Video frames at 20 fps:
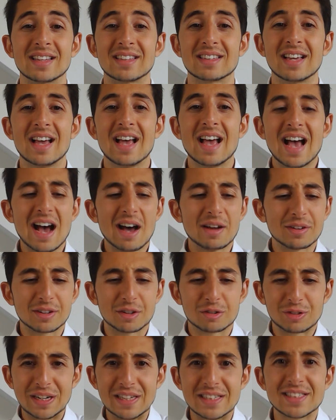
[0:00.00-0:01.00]
like how to
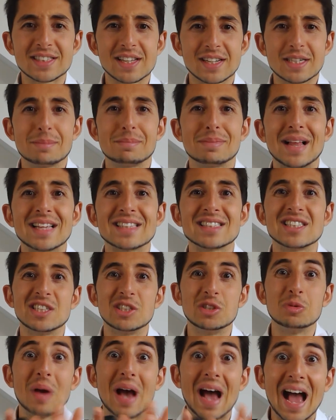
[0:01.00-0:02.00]
create study plans
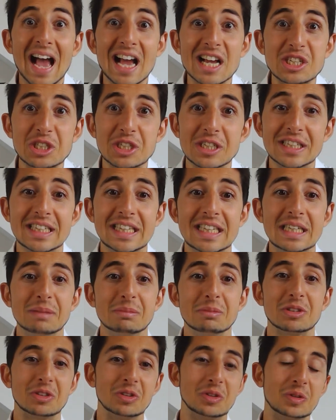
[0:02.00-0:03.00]
that you actually
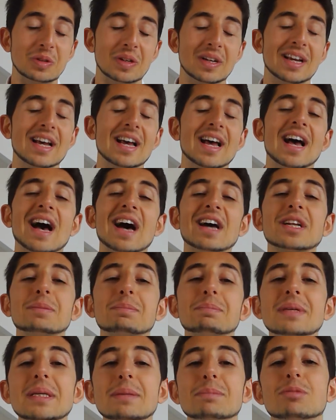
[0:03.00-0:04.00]
keep to, how
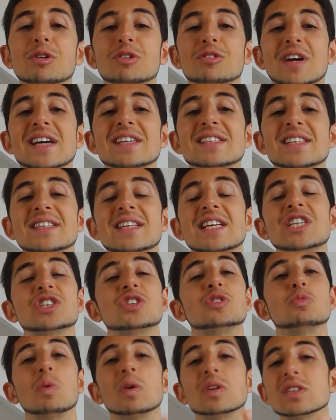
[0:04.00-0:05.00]
to beat
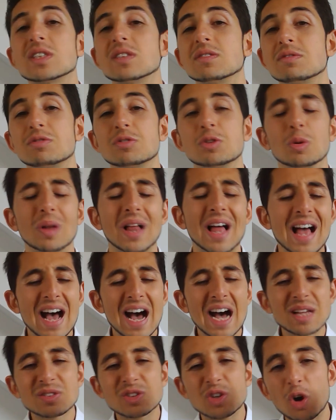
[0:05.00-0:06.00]
procrastination once and for all,
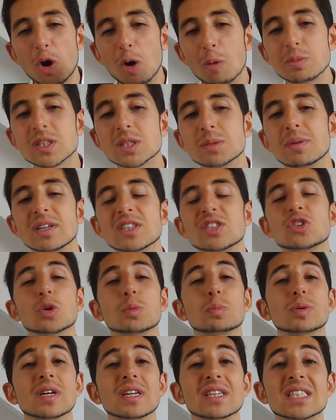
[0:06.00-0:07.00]
how to optimize
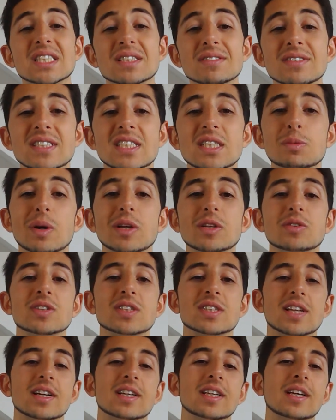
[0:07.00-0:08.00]
your productivity when you
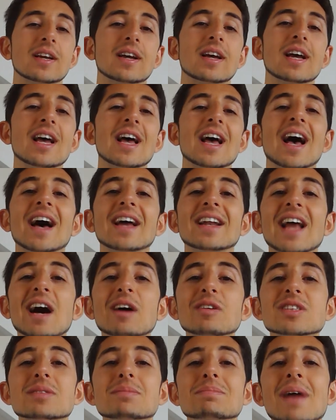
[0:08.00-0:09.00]
study, and
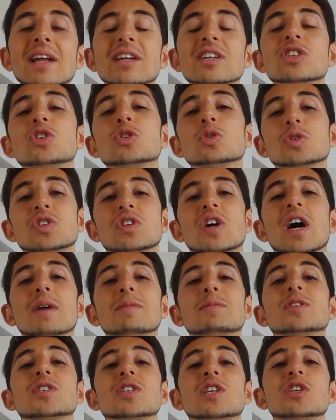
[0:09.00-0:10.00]
how to manage your
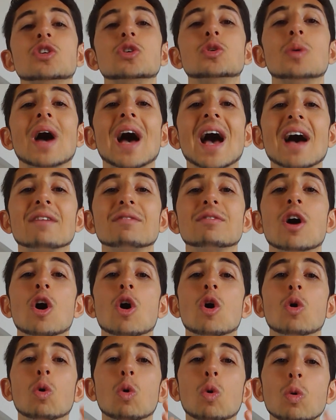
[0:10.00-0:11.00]
time so that you have
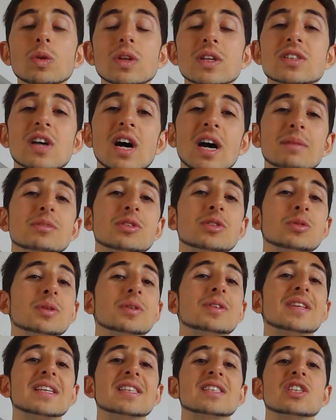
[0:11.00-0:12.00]
all the time to
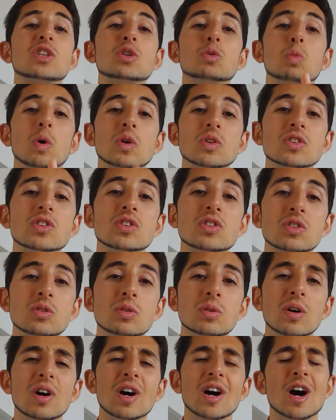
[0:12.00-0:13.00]
do the things that you want to
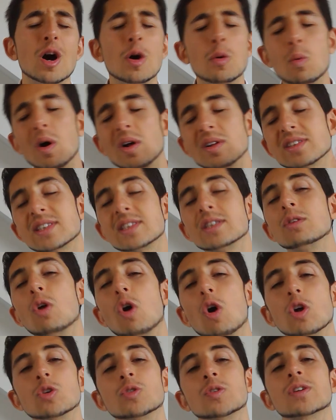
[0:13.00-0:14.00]
do while
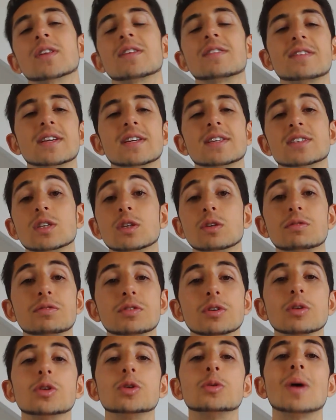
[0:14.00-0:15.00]
still honoring the things that you
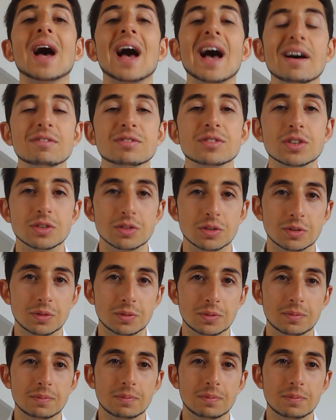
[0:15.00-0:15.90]
feel you have to do.